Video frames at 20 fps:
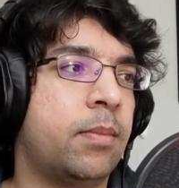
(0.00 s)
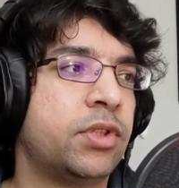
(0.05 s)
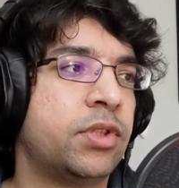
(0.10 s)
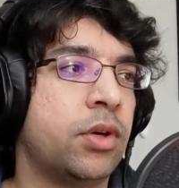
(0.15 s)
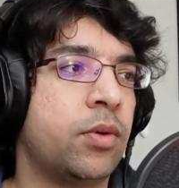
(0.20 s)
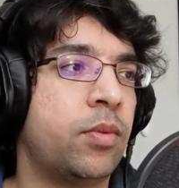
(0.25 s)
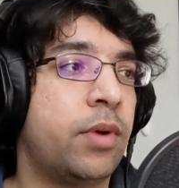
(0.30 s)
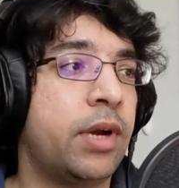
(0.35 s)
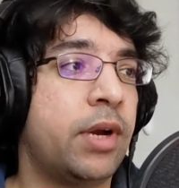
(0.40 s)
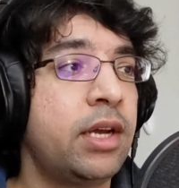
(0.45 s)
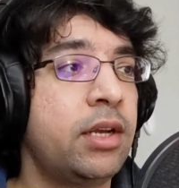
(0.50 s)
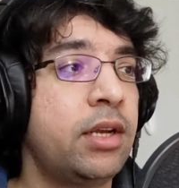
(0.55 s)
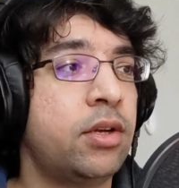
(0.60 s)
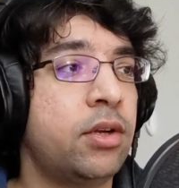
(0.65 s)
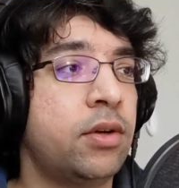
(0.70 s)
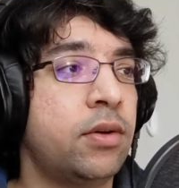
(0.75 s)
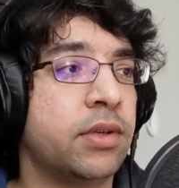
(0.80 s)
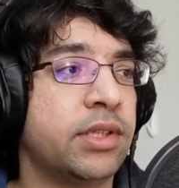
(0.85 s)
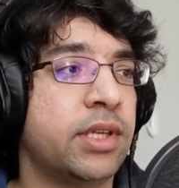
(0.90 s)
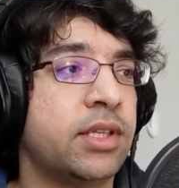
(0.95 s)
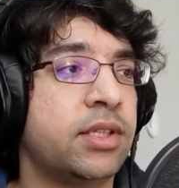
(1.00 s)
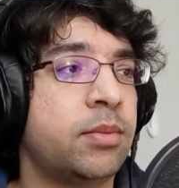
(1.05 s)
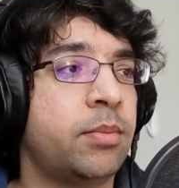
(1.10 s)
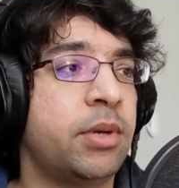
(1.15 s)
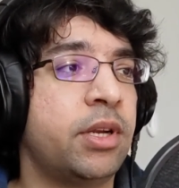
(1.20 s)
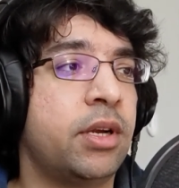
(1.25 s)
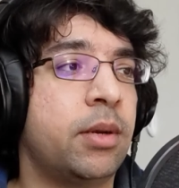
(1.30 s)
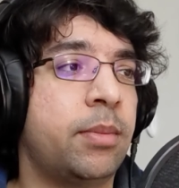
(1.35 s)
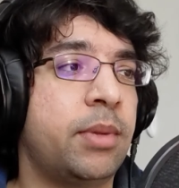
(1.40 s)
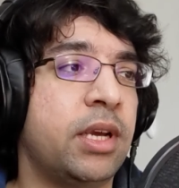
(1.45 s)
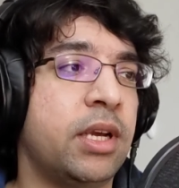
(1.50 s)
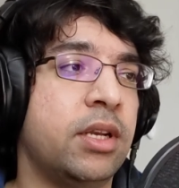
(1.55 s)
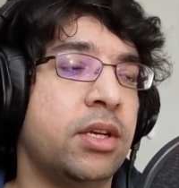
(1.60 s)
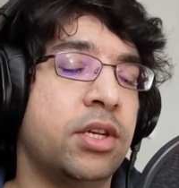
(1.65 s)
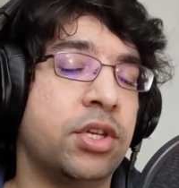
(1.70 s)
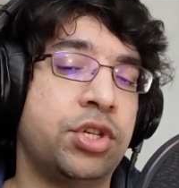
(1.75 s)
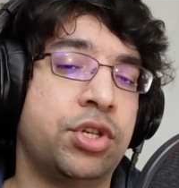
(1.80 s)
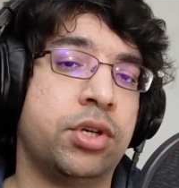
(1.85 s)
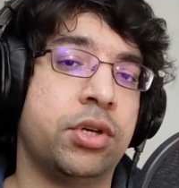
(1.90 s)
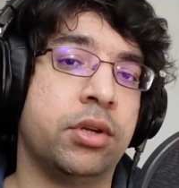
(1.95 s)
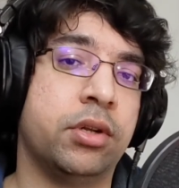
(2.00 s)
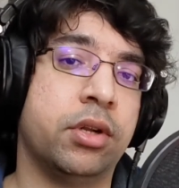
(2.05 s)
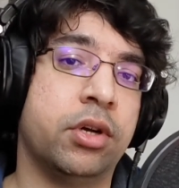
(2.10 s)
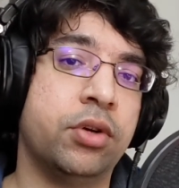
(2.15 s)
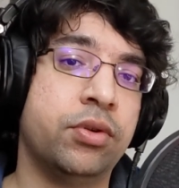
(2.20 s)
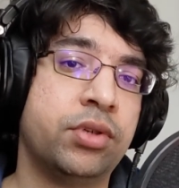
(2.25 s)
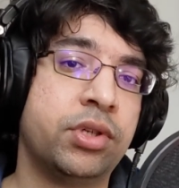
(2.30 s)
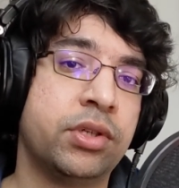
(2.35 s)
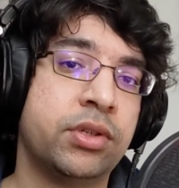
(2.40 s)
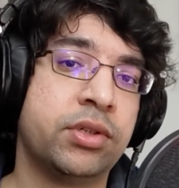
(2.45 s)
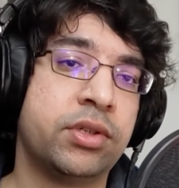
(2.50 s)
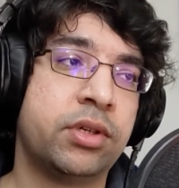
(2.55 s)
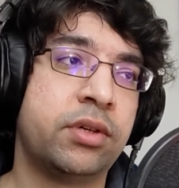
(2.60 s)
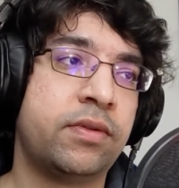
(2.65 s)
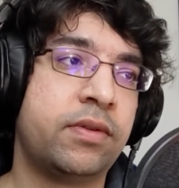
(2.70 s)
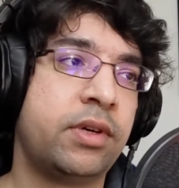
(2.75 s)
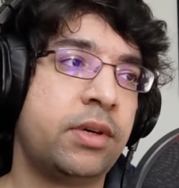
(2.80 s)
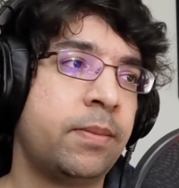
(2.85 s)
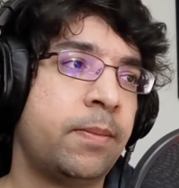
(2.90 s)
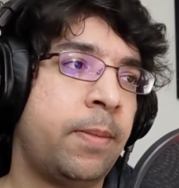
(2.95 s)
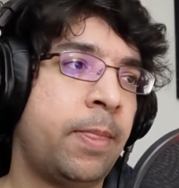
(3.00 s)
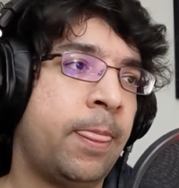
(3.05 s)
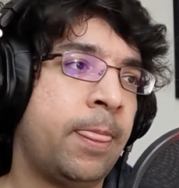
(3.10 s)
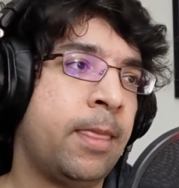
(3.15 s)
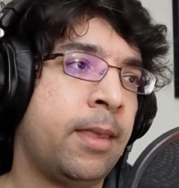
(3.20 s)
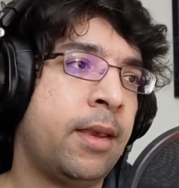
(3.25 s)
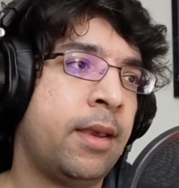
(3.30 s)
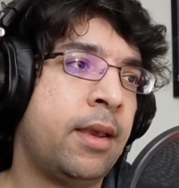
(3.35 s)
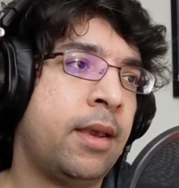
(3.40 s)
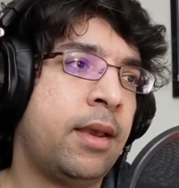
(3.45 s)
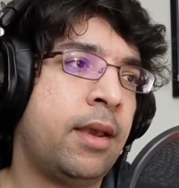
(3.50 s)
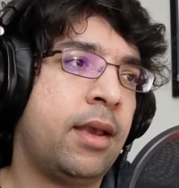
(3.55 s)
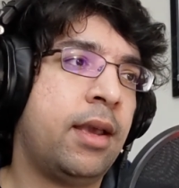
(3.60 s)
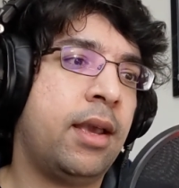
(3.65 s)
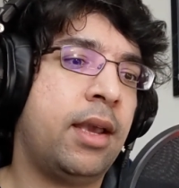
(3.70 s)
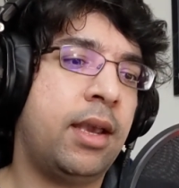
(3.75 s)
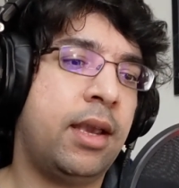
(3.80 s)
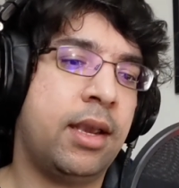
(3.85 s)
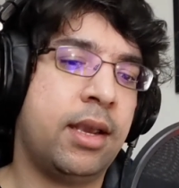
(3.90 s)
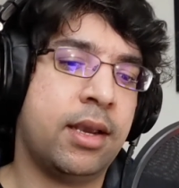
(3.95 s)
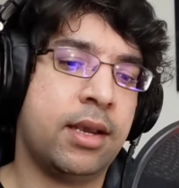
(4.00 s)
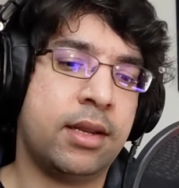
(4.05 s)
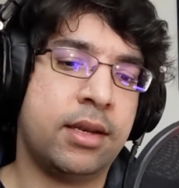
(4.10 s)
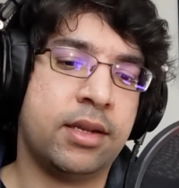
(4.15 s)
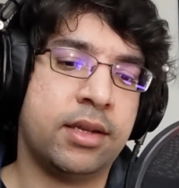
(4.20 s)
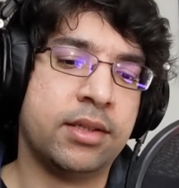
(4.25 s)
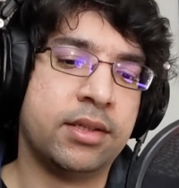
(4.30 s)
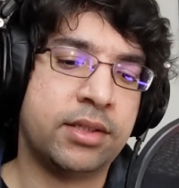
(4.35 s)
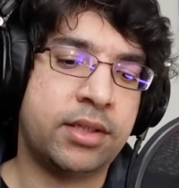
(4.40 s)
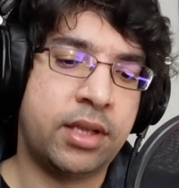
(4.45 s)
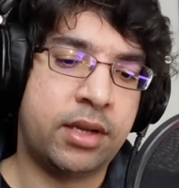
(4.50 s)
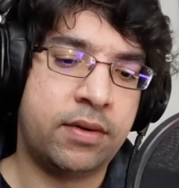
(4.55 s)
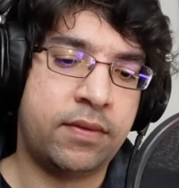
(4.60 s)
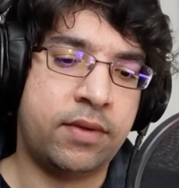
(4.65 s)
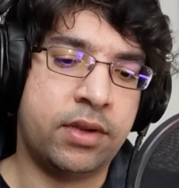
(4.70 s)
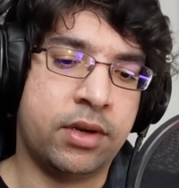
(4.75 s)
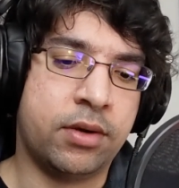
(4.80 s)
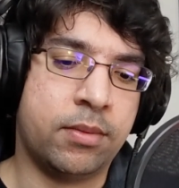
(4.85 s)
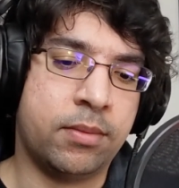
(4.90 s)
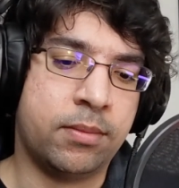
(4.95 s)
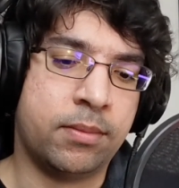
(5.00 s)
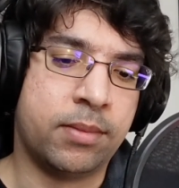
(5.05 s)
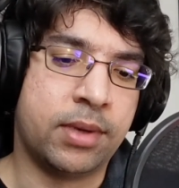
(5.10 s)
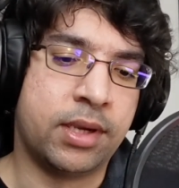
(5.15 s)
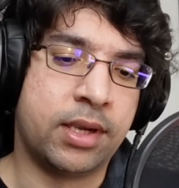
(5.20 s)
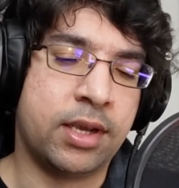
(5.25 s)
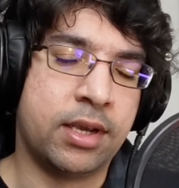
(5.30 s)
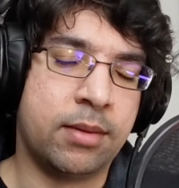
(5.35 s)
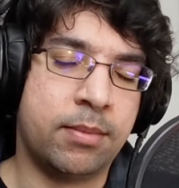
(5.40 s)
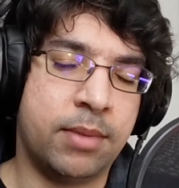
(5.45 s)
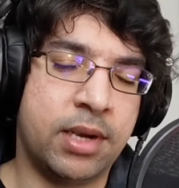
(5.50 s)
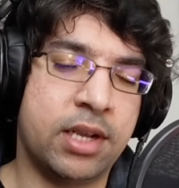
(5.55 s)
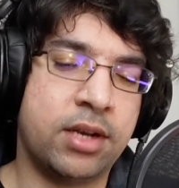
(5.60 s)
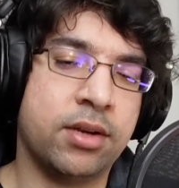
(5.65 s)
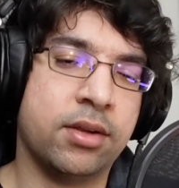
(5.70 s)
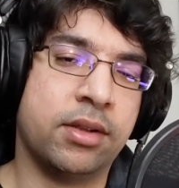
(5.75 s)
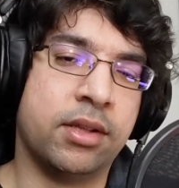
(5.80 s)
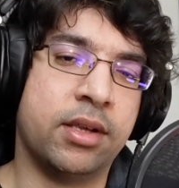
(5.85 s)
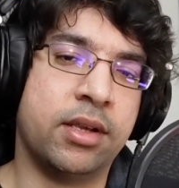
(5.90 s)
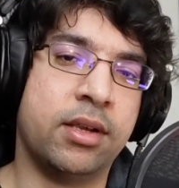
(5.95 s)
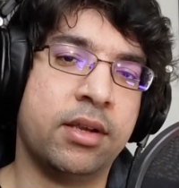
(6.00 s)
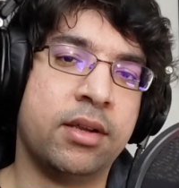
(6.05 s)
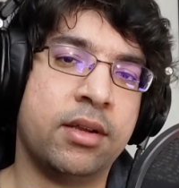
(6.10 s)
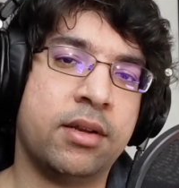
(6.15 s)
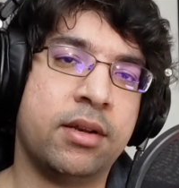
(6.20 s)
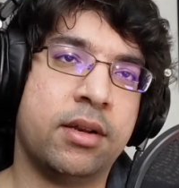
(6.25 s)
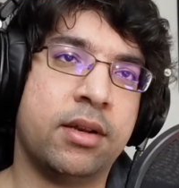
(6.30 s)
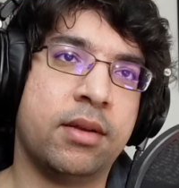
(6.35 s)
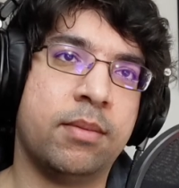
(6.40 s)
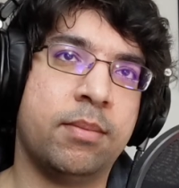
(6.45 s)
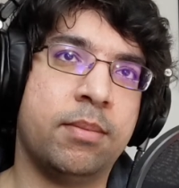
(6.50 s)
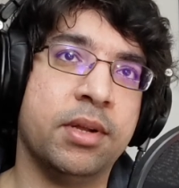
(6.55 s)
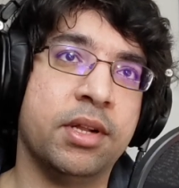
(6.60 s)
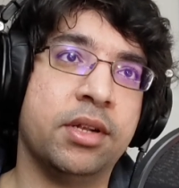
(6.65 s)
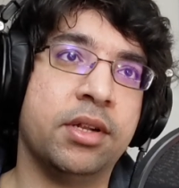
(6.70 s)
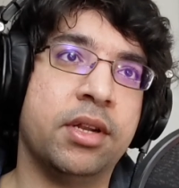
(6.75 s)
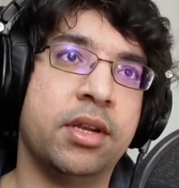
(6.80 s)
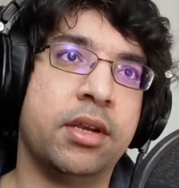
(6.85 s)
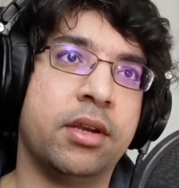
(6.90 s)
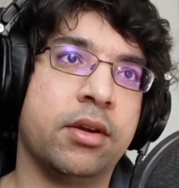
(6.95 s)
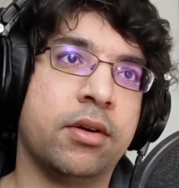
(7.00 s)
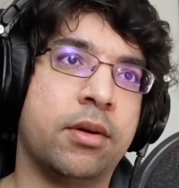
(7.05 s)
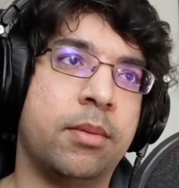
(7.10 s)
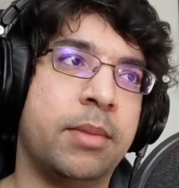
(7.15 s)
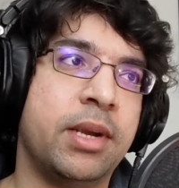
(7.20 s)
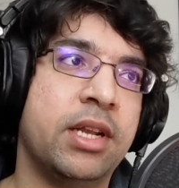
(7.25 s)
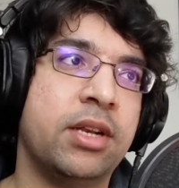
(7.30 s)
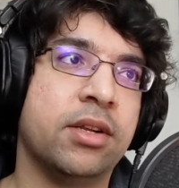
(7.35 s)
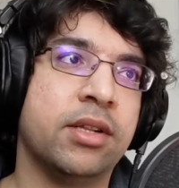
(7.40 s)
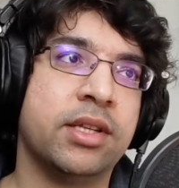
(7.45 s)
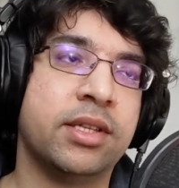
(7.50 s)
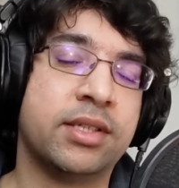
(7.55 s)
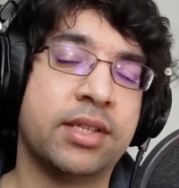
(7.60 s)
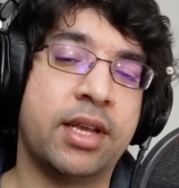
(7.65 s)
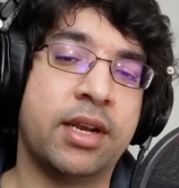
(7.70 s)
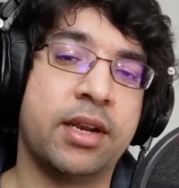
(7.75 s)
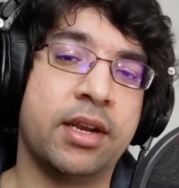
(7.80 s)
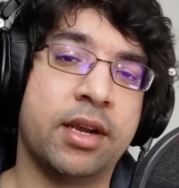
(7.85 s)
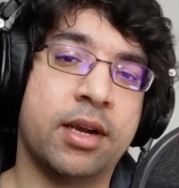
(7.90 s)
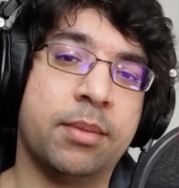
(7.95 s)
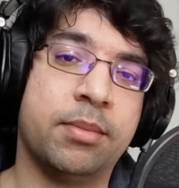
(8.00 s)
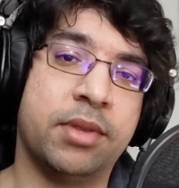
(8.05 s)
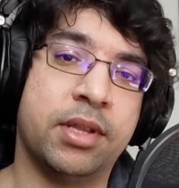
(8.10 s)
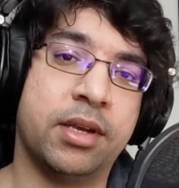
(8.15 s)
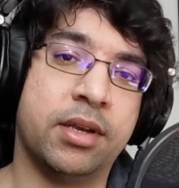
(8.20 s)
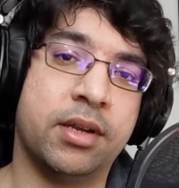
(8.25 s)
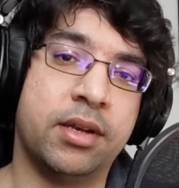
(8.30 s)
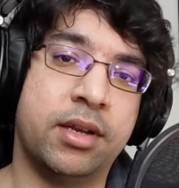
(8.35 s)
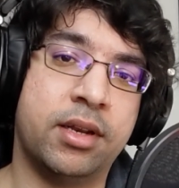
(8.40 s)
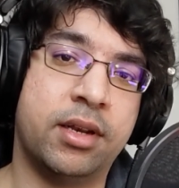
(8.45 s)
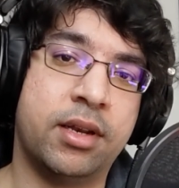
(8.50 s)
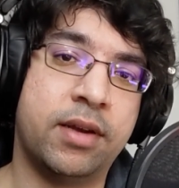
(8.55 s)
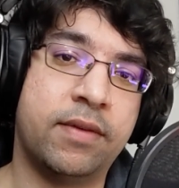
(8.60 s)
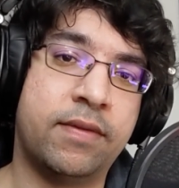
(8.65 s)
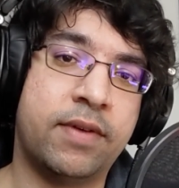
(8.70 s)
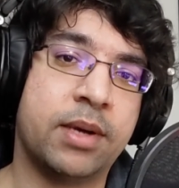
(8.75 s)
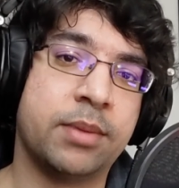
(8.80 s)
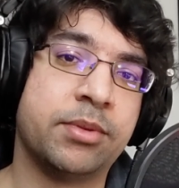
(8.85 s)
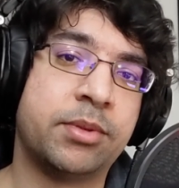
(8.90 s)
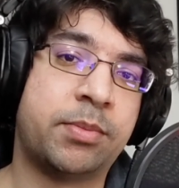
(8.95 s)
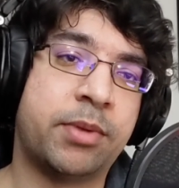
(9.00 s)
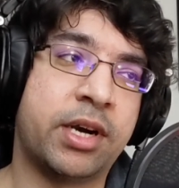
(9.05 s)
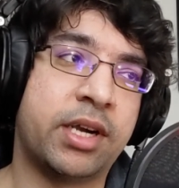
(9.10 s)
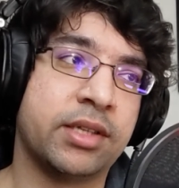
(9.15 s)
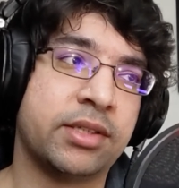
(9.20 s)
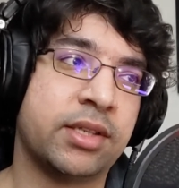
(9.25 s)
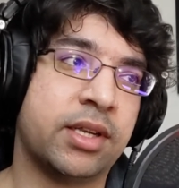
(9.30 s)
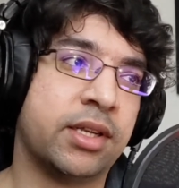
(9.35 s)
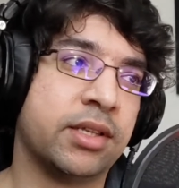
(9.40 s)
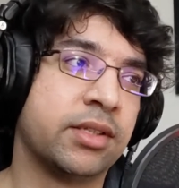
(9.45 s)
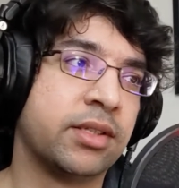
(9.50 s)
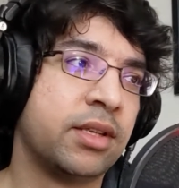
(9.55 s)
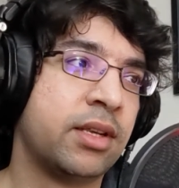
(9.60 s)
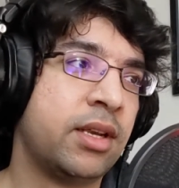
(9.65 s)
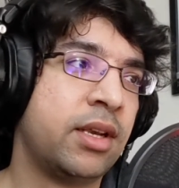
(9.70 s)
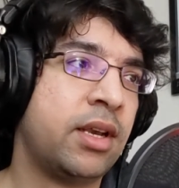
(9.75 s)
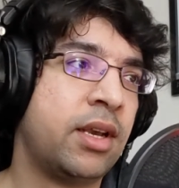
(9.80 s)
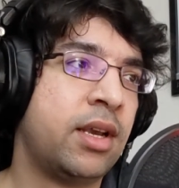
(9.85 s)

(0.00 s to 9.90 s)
So what I do is I spin up a DigitalOcean server, and instead of, again, manually building or manually setting up the DevOps process,